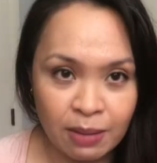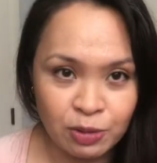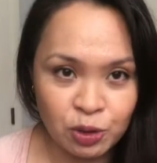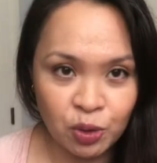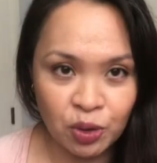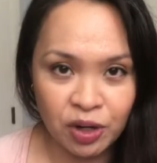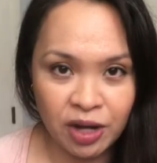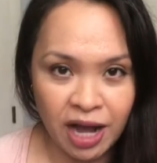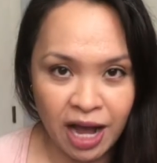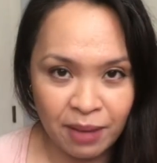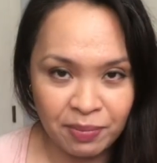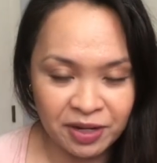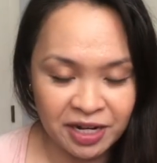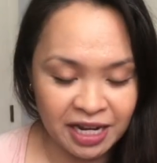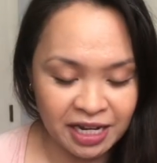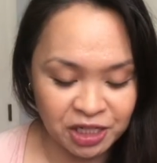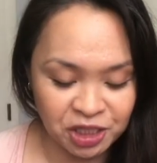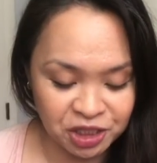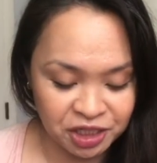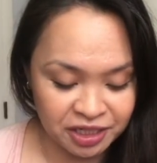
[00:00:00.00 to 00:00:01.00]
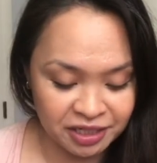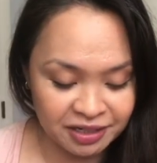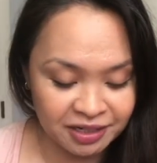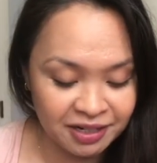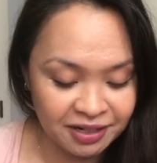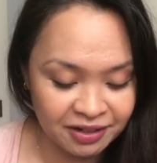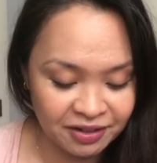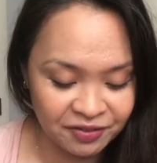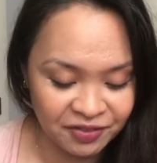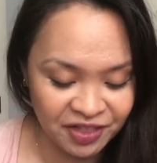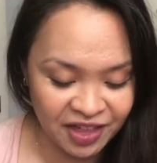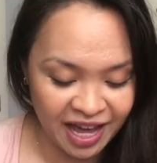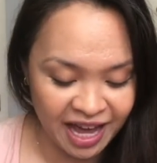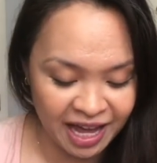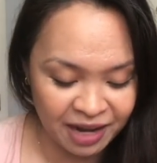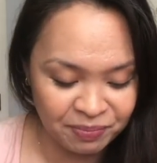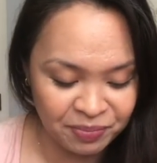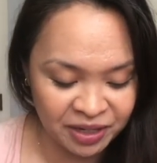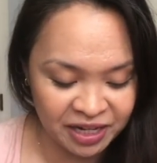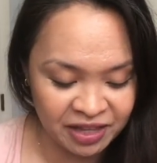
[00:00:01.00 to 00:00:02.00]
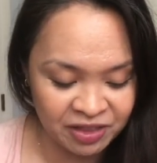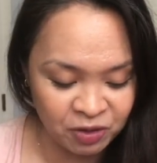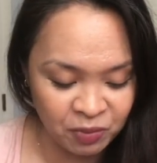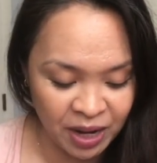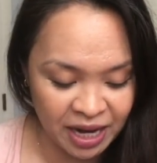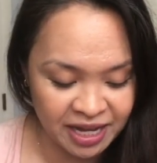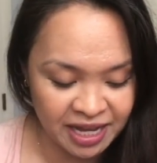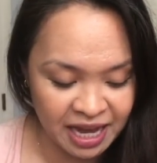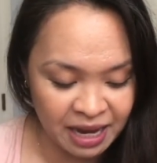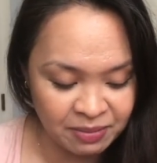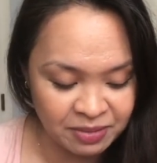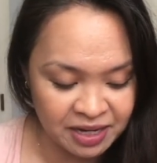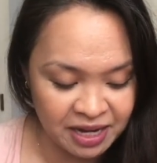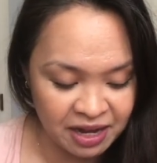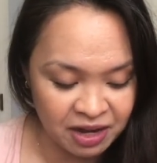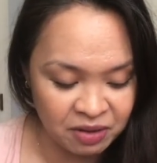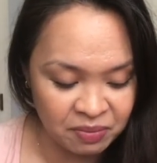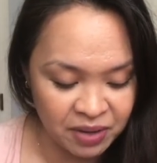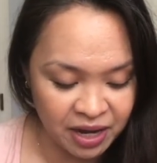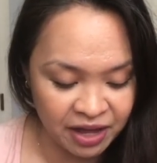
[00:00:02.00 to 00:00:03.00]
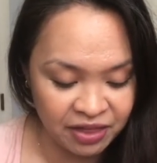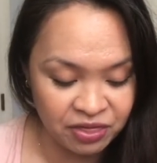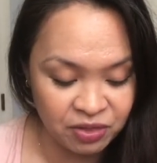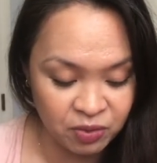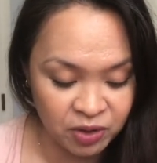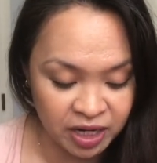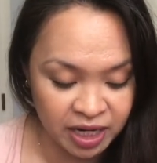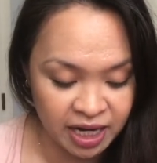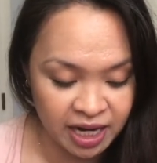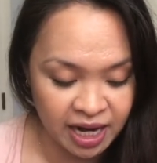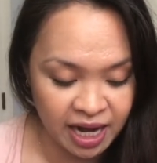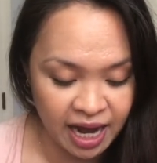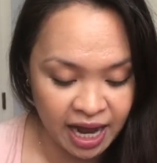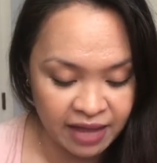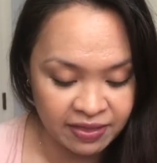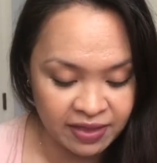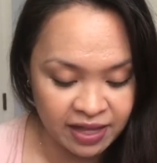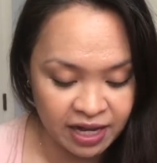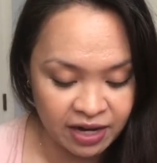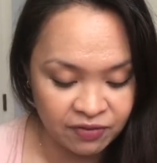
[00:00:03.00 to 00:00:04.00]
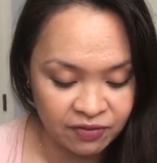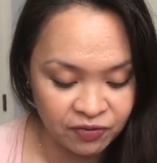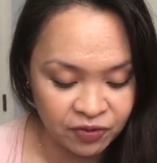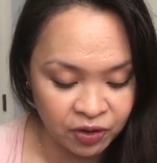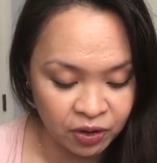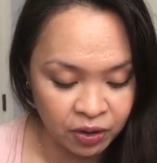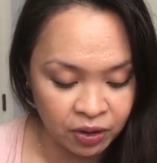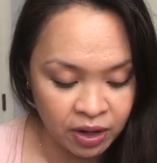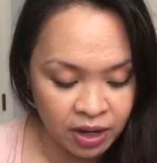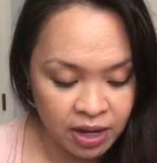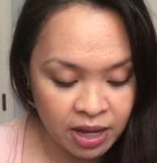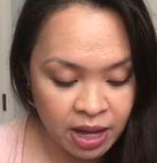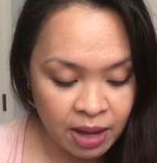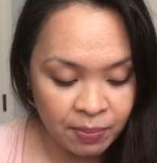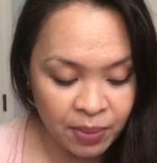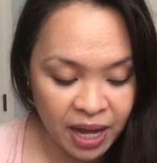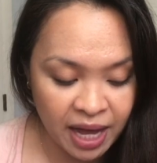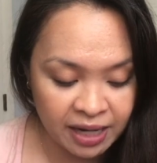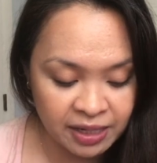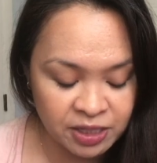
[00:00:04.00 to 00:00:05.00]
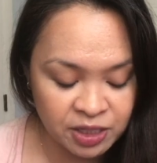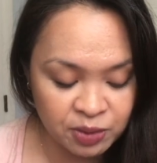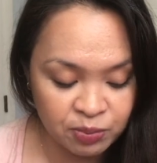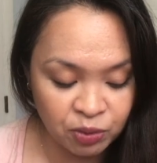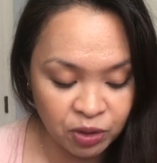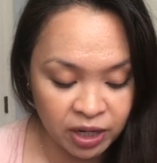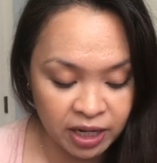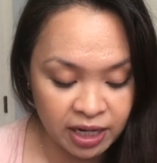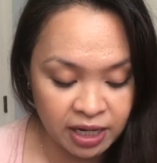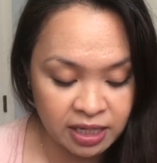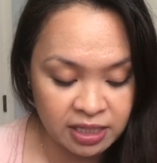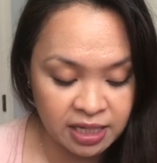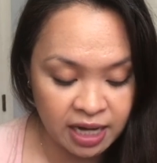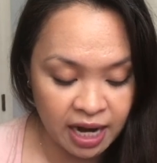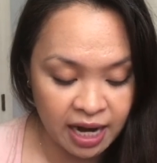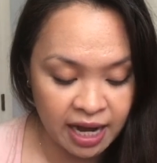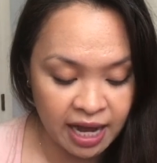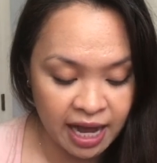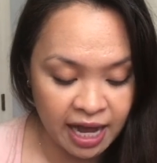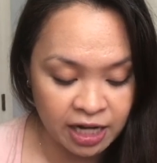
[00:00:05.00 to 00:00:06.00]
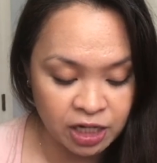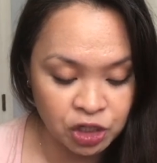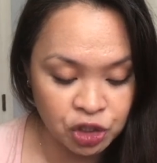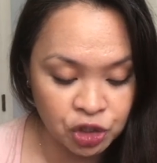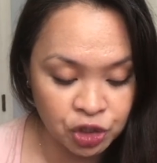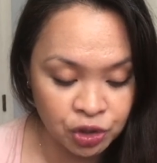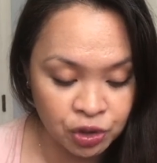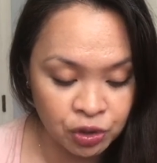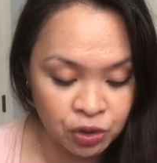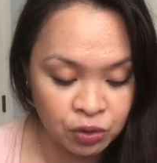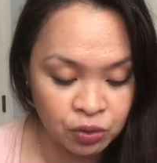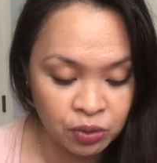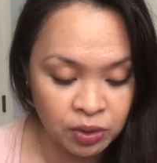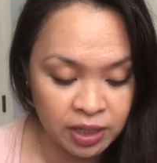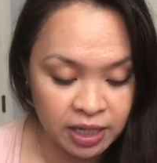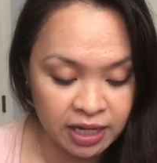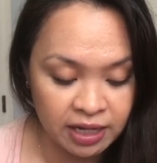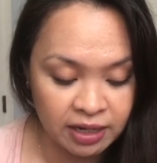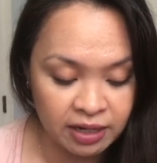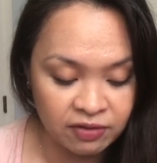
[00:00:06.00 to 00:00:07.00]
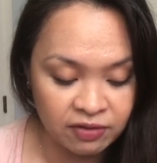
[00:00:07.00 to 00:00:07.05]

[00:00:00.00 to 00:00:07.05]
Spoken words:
sort of combination of that, but either way it came down by 3. And then for body sprays, I had 2 in